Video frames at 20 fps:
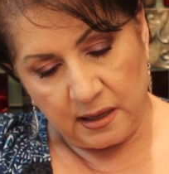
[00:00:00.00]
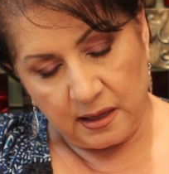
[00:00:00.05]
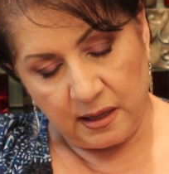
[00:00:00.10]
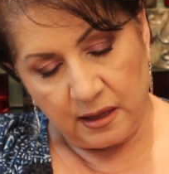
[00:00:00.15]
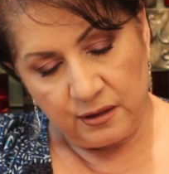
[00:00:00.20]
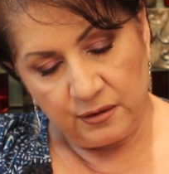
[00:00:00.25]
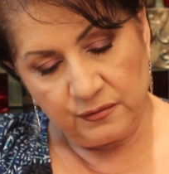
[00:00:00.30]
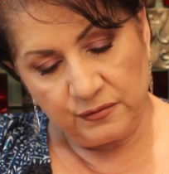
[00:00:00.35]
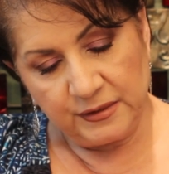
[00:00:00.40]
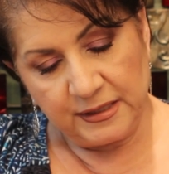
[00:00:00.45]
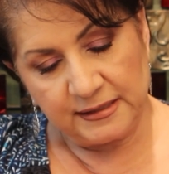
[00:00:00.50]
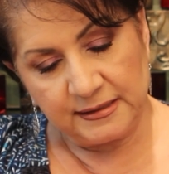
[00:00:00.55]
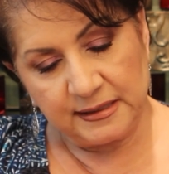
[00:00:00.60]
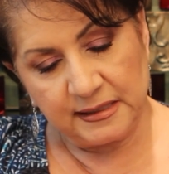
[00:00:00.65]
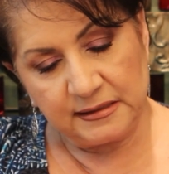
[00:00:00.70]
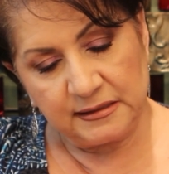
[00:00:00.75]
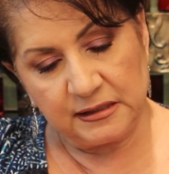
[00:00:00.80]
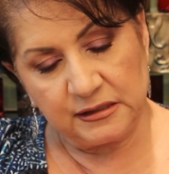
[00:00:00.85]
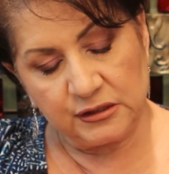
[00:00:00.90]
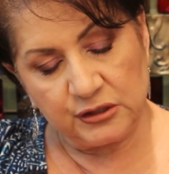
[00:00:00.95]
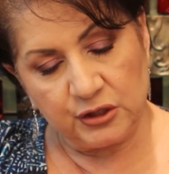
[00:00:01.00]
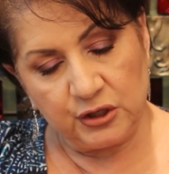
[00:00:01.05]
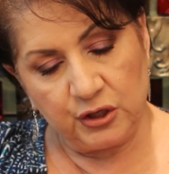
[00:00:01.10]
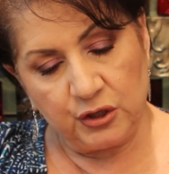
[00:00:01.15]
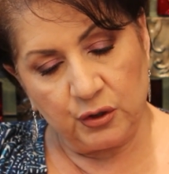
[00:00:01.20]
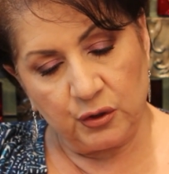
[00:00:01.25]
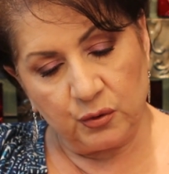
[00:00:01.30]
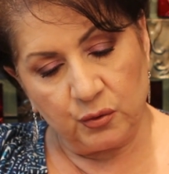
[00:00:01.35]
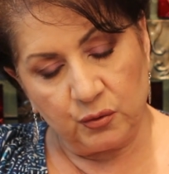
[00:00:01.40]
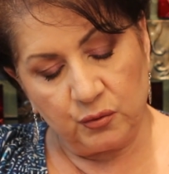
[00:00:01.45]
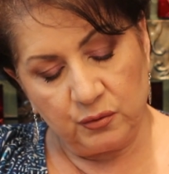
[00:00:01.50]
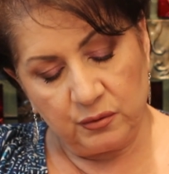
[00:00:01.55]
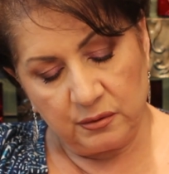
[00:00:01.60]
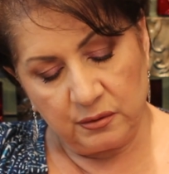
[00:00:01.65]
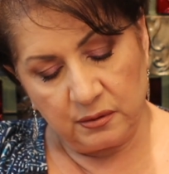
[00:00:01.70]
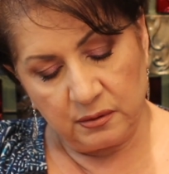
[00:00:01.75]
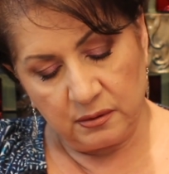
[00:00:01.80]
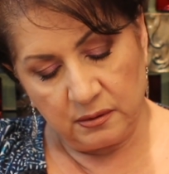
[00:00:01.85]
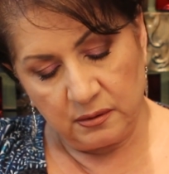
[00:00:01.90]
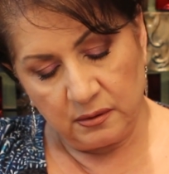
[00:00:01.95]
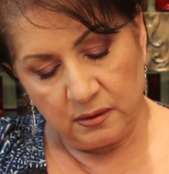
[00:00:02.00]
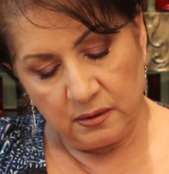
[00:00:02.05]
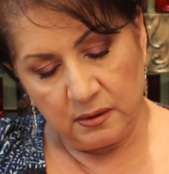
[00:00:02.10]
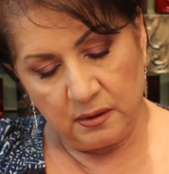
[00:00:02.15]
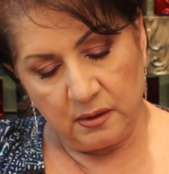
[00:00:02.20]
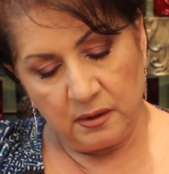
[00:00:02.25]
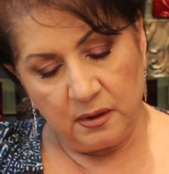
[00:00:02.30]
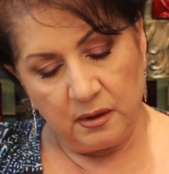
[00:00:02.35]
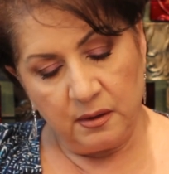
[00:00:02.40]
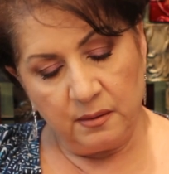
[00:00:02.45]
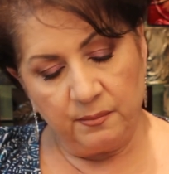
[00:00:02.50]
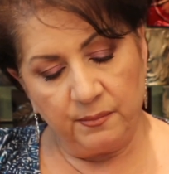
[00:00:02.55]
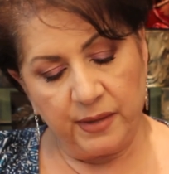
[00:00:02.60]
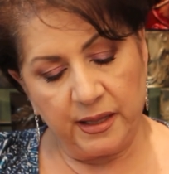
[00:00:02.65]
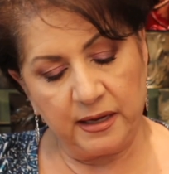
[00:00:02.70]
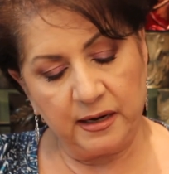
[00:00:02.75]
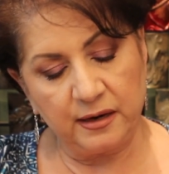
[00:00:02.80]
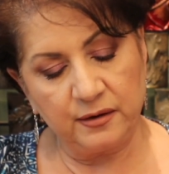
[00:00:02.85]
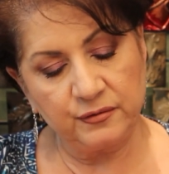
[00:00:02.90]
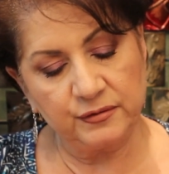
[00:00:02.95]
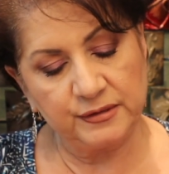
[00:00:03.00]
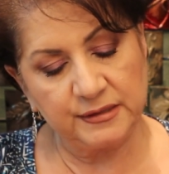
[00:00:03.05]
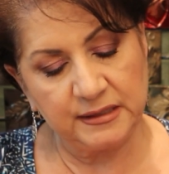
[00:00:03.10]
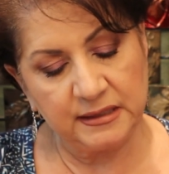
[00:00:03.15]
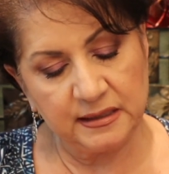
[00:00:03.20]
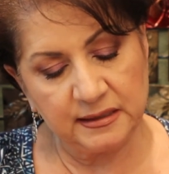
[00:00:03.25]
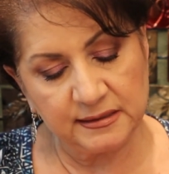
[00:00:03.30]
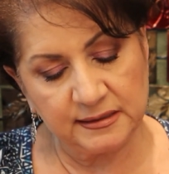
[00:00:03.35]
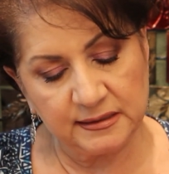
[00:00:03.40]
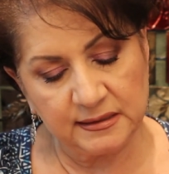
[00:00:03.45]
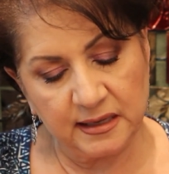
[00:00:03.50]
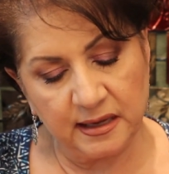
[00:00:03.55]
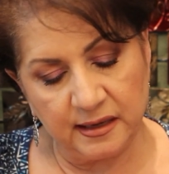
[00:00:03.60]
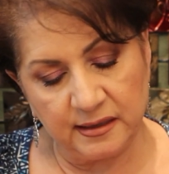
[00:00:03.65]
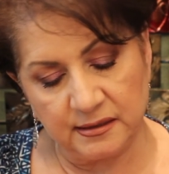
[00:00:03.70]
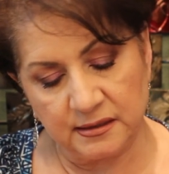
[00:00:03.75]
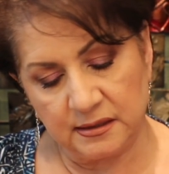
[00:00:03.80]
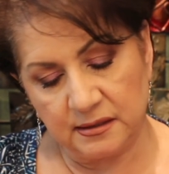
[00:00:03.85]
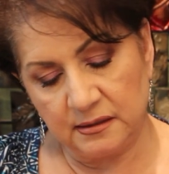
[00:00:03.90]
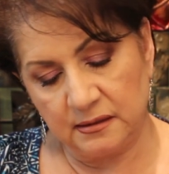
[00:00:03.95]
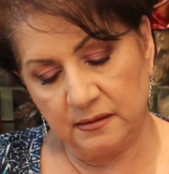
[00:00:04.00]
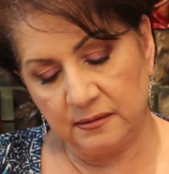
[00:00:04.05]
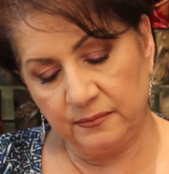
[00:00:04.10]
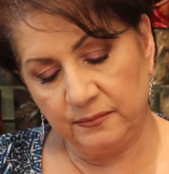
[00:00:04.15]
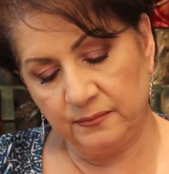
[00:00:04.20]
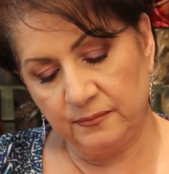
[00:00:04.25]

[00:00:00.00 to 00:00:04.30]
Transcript: It says it's new, but I don't see a scent.